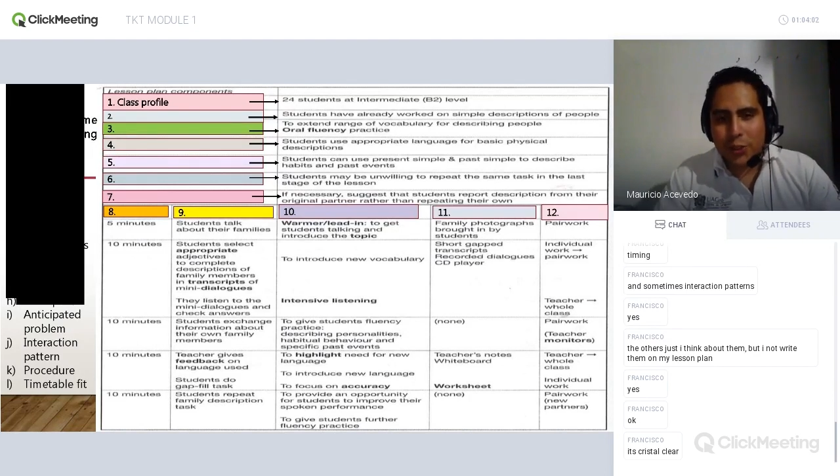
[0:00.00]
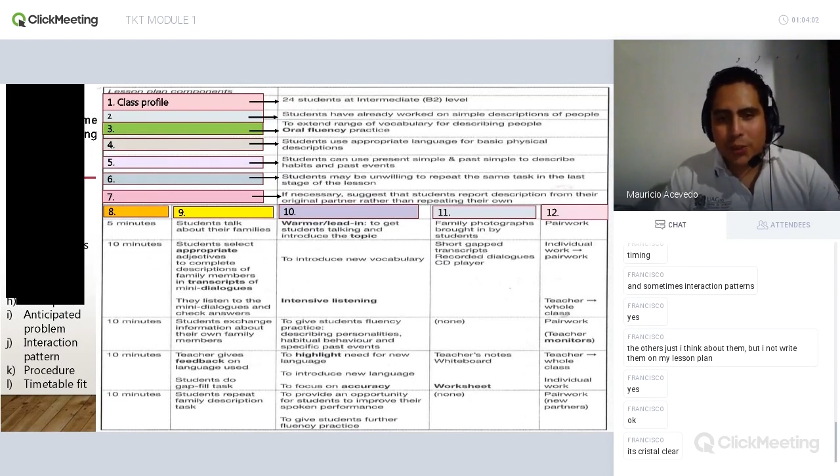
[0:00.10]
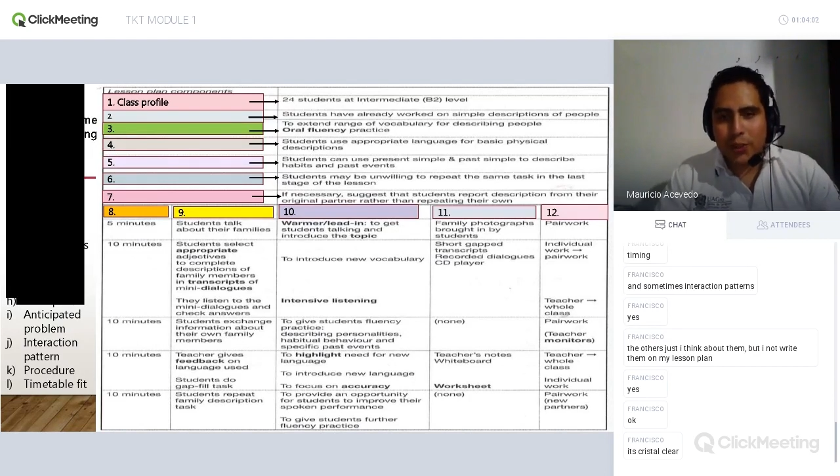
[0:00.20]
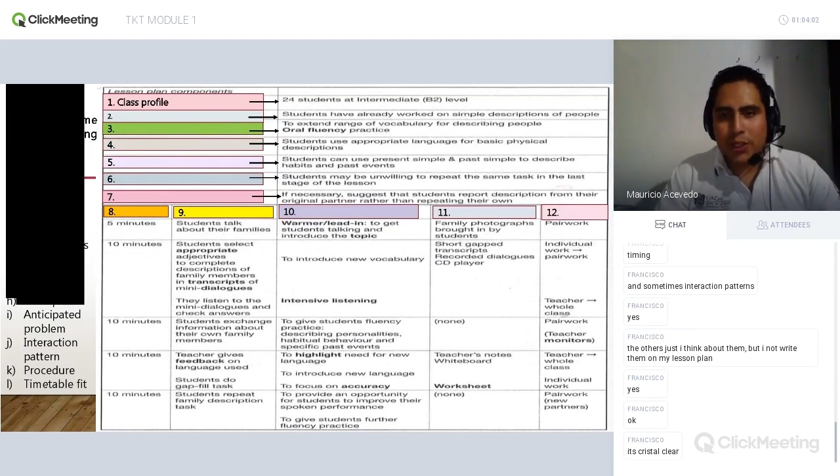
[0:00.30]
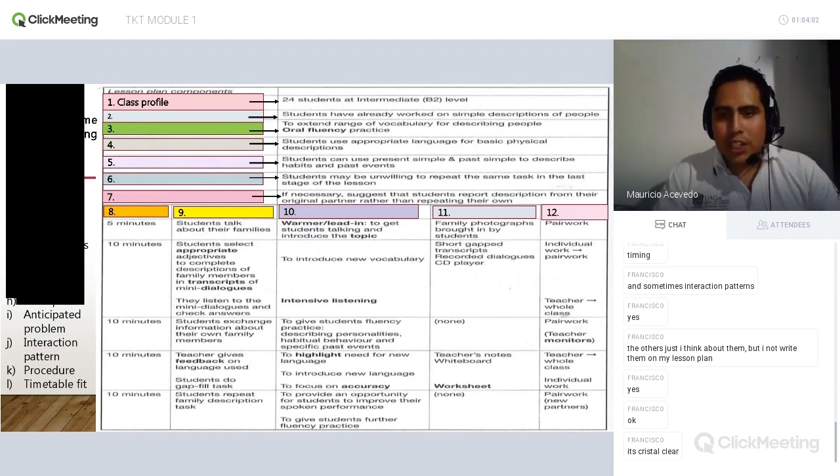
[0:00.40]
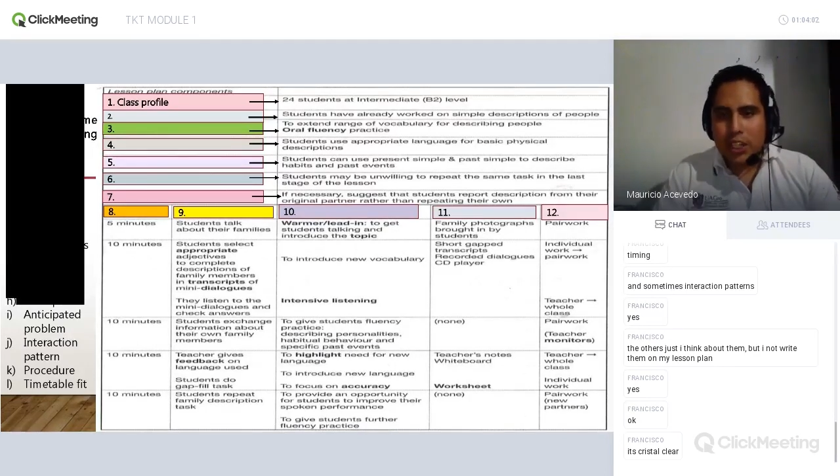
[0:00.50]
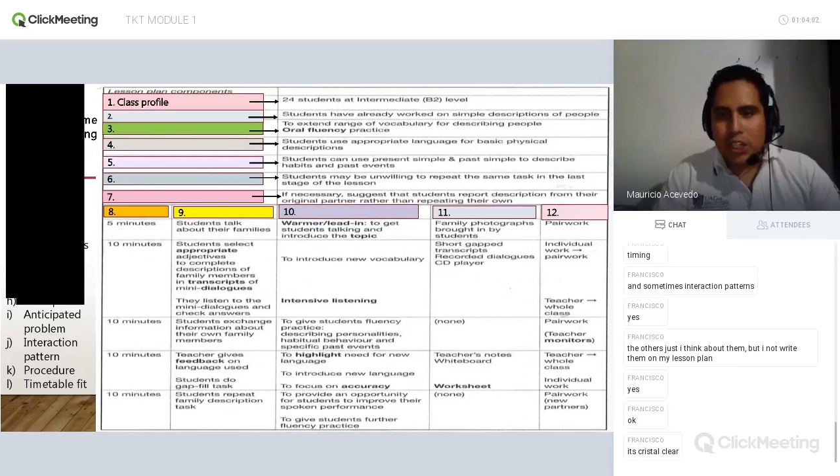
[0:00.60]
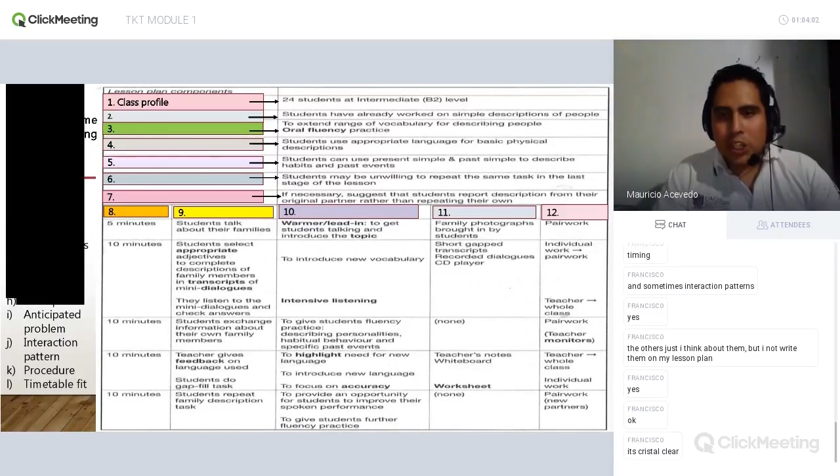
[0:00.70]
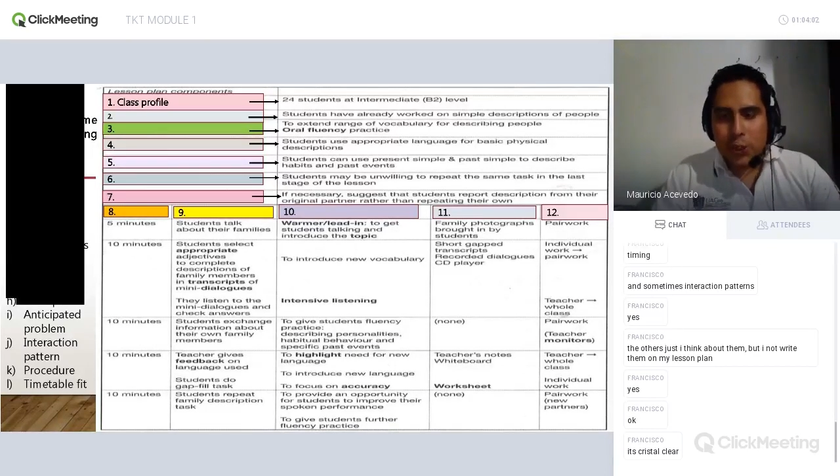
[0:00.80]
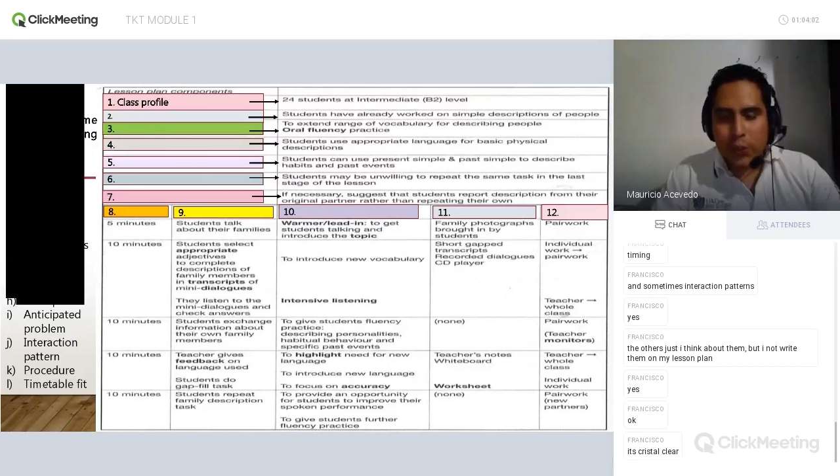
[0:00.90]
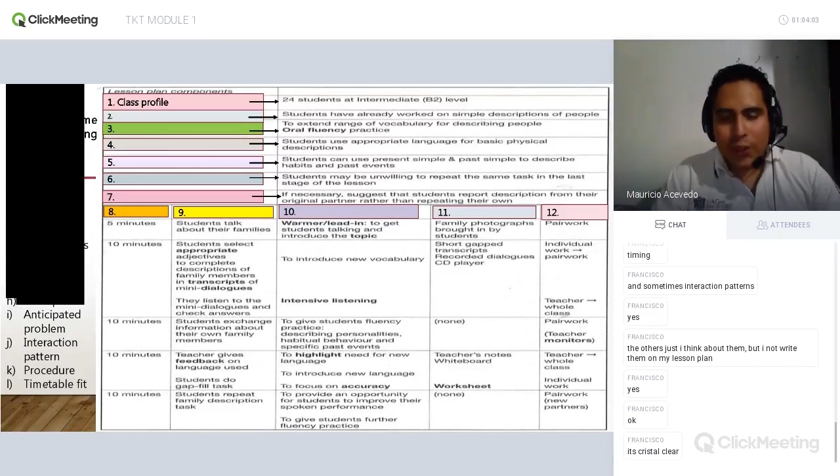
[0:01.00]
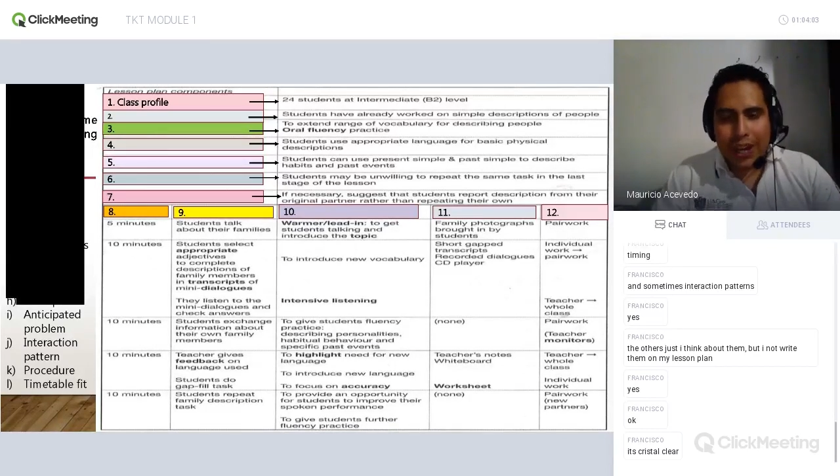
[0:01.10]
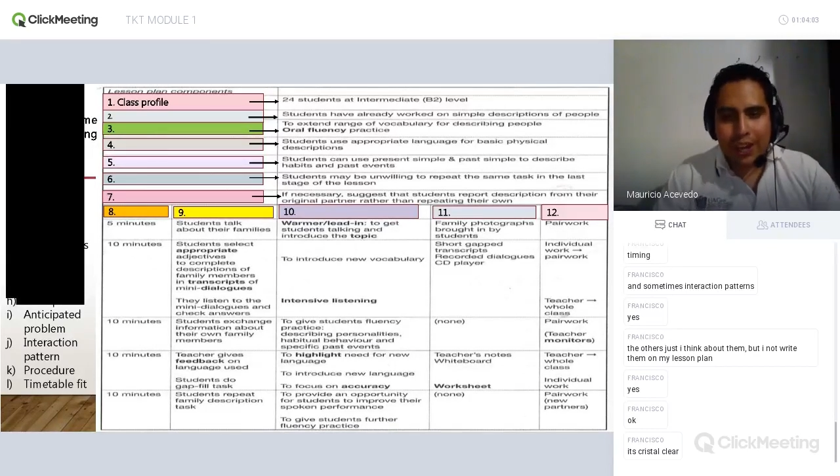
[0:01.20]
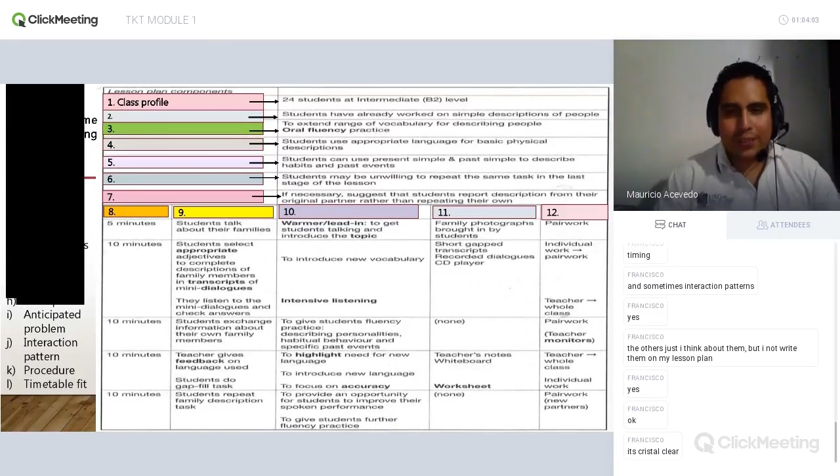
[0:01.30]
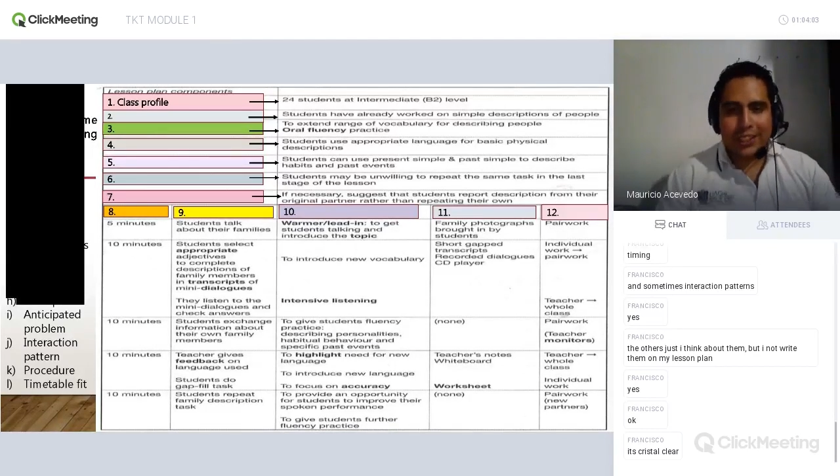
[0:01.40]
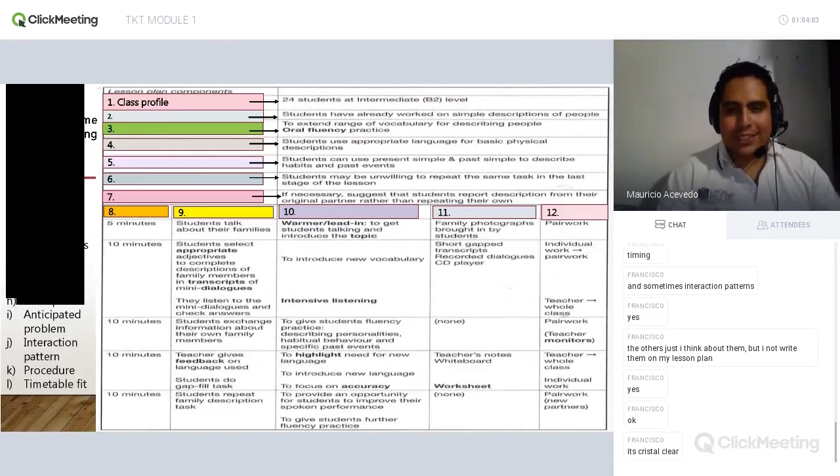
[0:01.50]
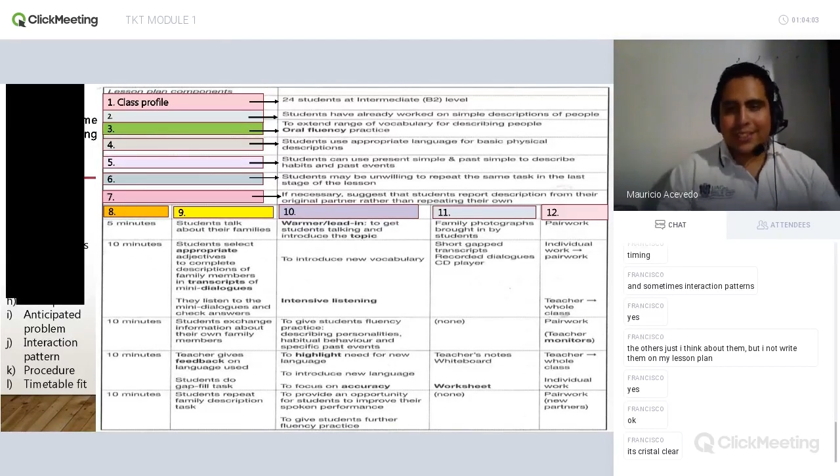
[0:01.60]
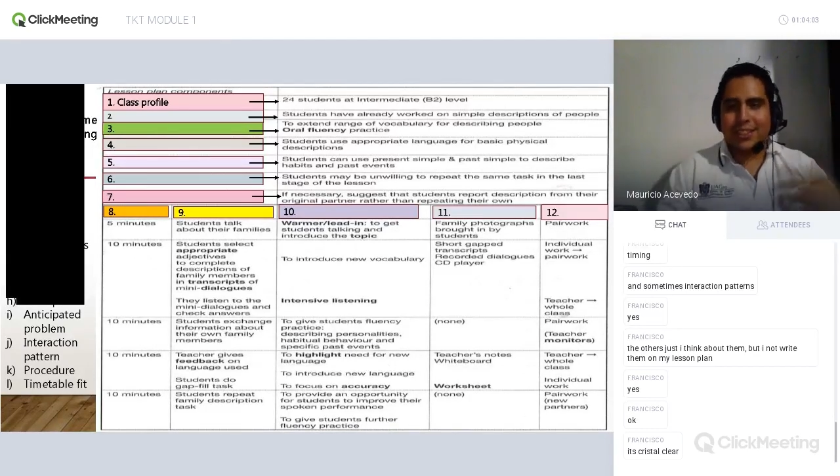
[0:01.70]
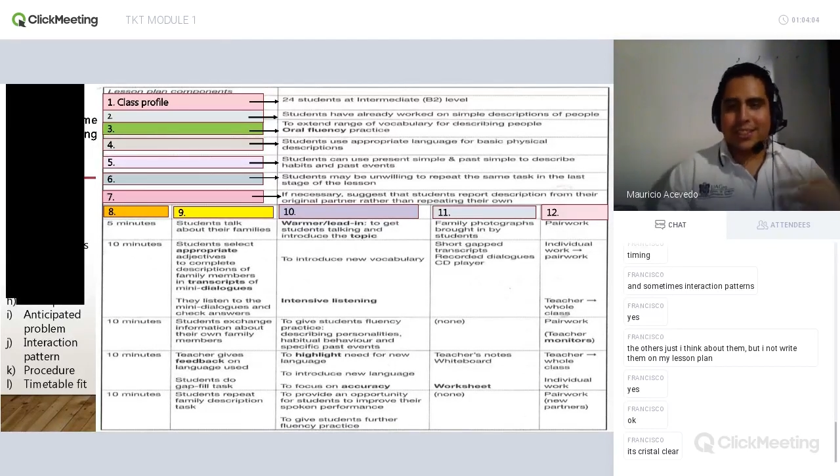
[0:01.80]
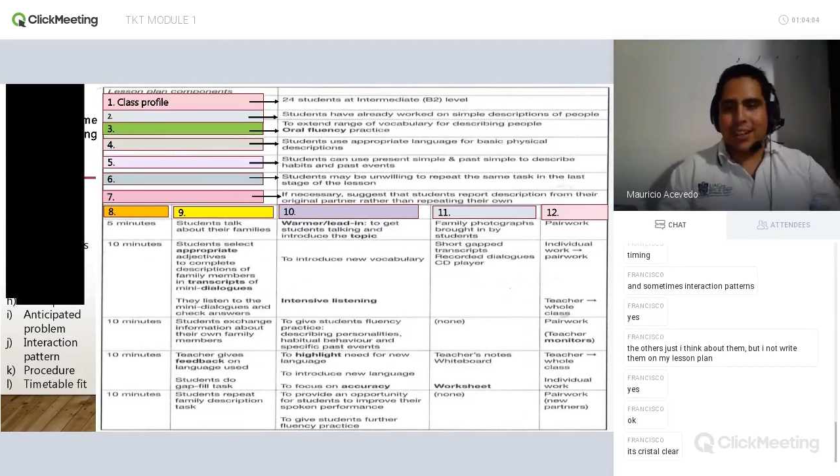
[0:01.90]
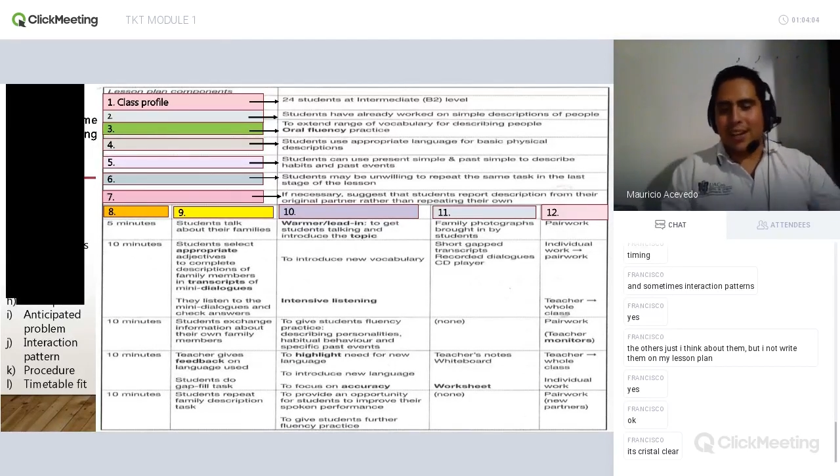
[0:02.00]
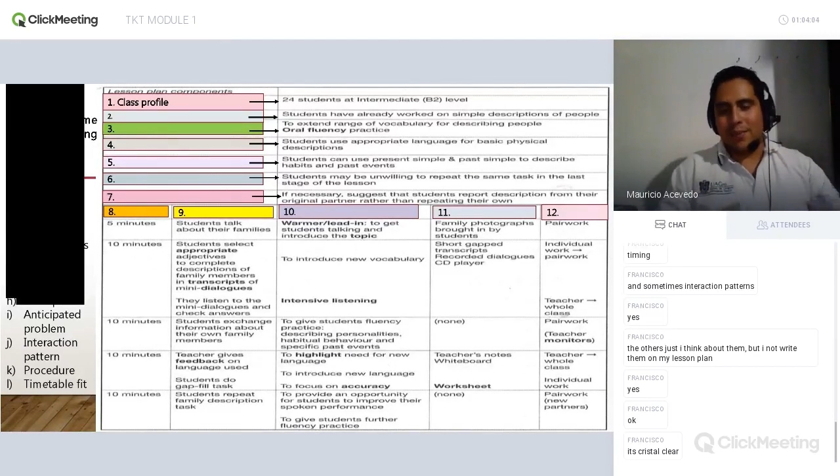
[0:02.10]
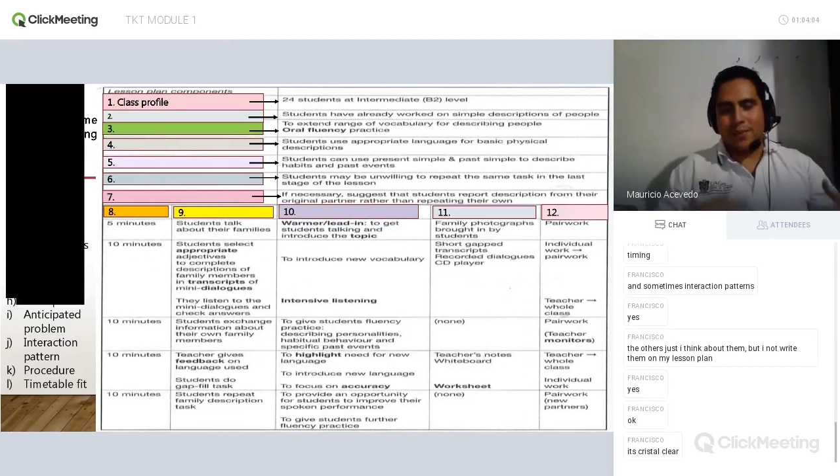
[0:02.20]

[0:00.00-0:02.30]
to have these